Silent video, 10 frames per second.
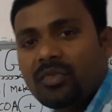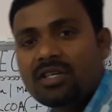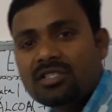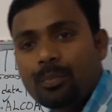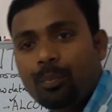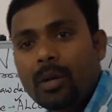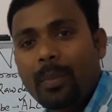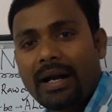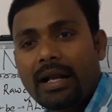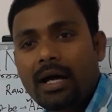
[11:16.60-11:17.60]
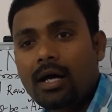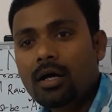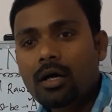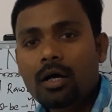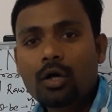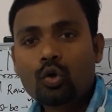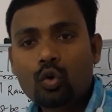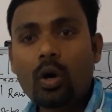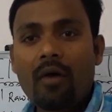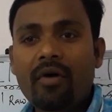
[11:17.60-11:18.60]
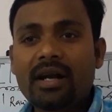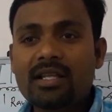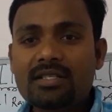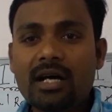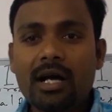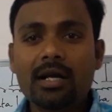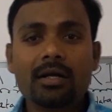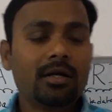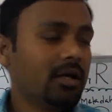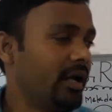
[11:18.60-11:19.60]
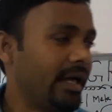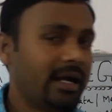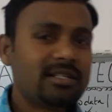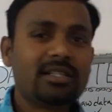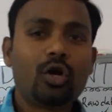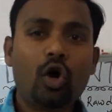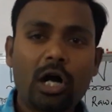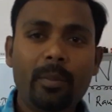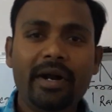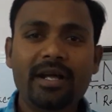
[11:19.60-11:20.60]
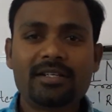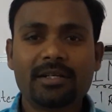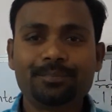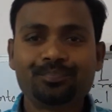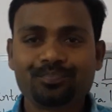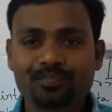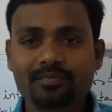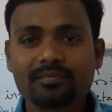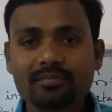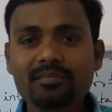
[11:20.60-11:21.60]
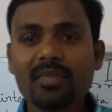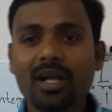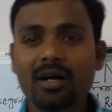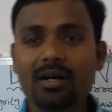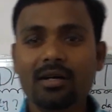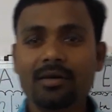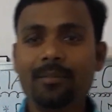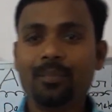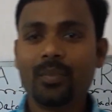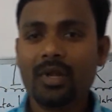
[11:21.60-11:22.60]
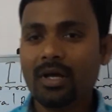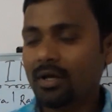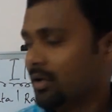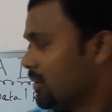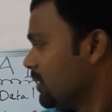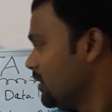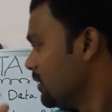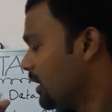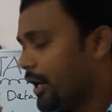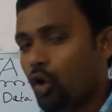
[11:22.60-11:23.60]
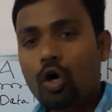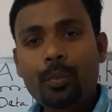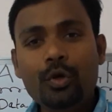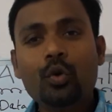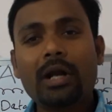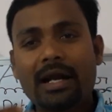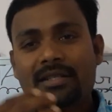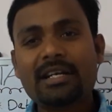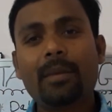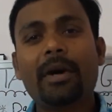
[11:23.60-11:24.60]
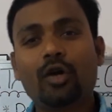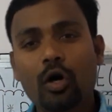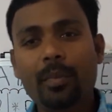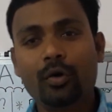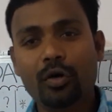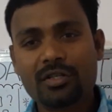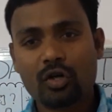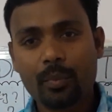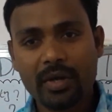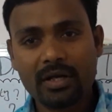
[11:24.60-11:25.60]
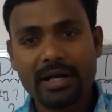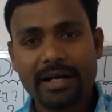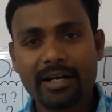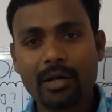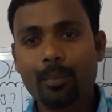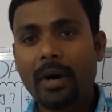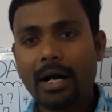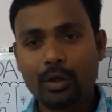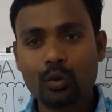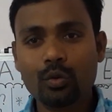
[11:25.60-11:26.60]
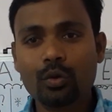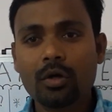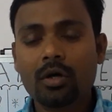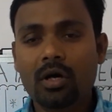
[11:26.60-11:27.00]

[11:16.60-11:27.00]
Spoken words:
This is simple panda to avoid these all errors in the documentation. Uh, I hope you will understand my topic, today's topic, data entry part 2.